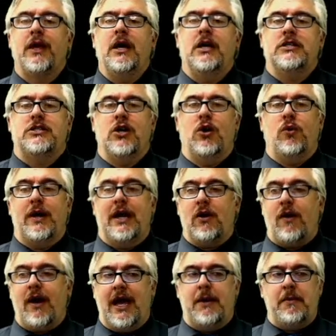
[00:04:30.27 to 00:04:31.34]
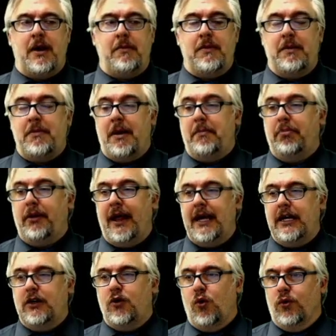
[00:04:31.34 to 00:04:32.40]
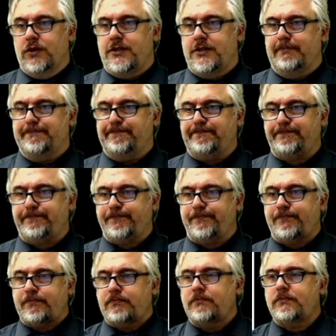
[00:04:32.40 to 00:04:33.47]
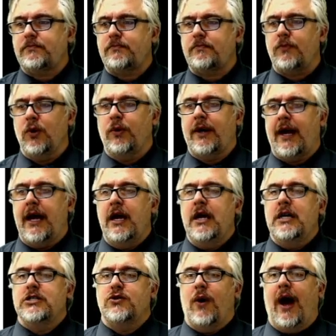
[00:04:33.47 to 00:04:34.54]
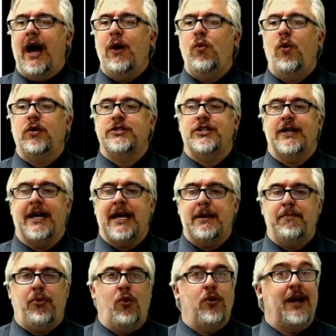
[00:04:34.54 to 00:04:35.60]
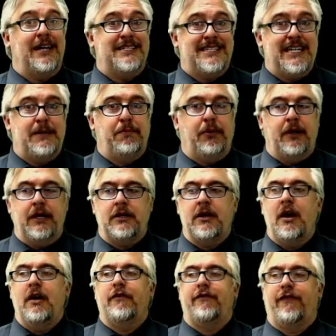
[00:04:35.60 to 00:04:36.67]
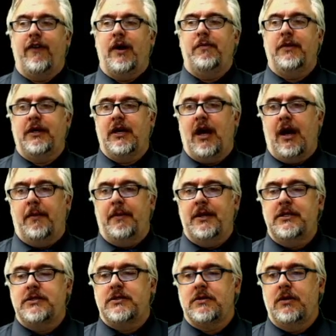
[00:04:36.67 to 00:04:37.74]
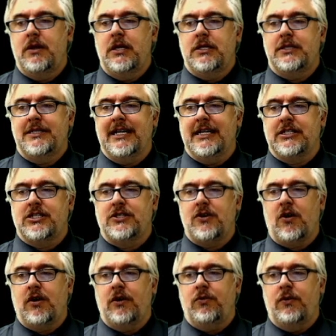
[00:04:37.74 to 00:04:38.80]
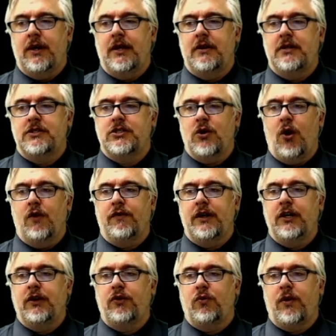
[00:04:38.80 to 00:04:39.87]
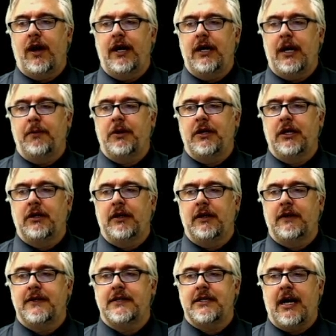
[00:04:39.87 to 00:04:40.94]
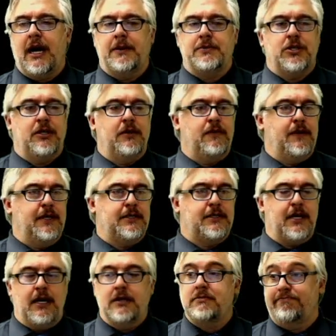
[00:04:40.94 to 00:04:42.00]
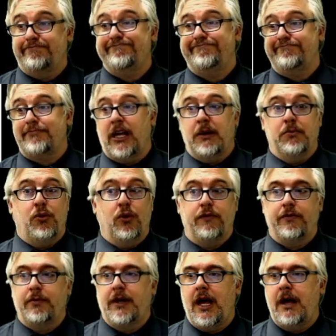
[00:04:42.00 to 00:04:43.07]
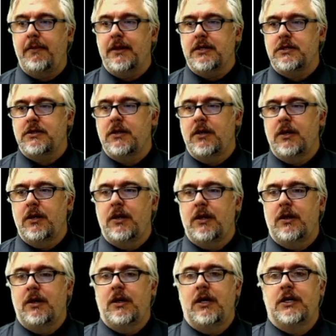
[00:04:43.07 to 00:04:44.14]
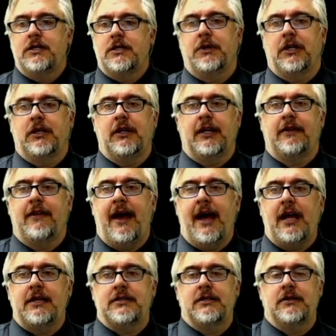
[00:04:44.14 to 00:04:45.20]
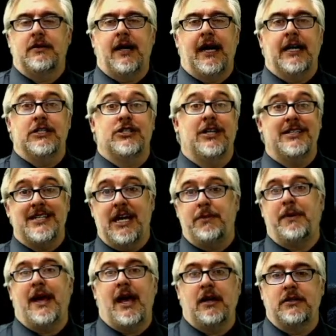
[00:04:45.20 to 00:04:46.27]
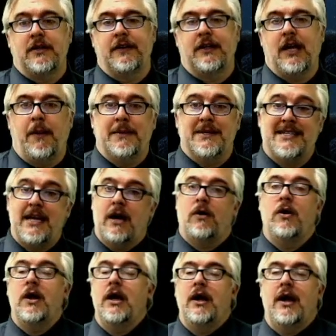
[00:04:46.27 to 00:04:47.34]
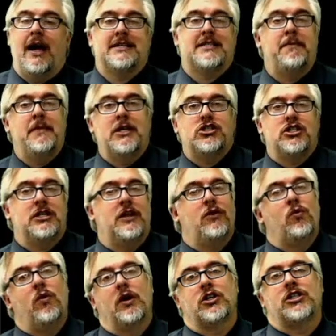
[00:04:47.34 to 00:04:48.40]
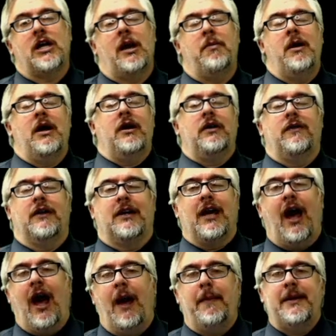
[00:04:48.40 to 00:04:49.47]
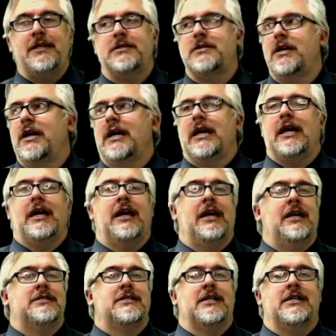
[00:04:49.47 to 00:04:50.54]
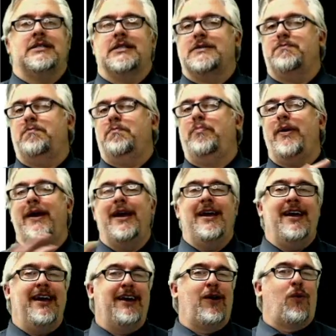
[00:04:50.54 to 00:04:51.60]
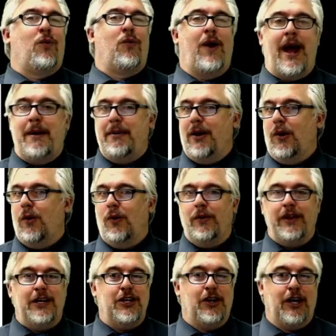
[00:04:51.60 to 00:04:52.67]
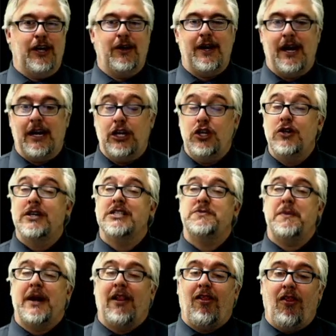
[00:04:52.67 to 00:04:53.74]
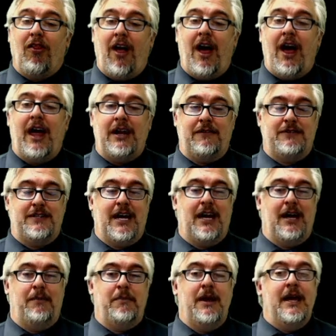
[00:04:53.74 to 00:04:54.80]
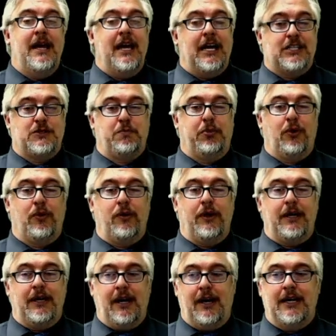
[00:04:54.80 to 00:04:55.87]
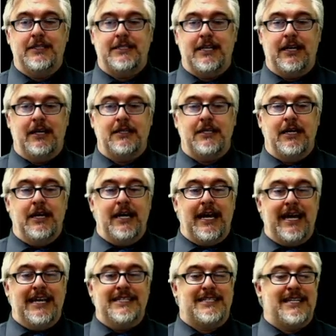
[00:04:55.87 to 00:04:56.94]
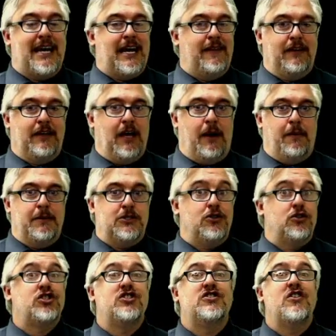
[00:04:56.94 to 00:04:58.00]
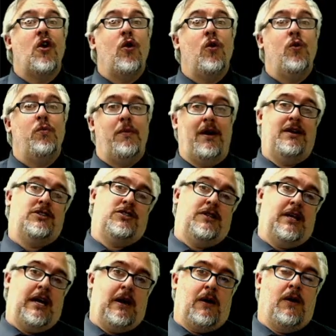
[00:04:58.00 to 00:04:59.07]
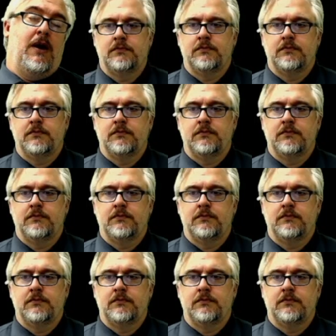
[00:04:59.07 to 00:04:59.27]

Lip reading: So here I am, I'm in my blank course. Okay, so I want to import a template from the Commons to get started with. So over here on the right, I'm going to click this option that says import from Commons. I'm going to click that, and it's going to take me out to the Commons. Now, as I mentioned in the workshop, the Commons is this big rabbit hole that you can go down, and you can spend a lot of time exploring content inside the Commons. There's so much there.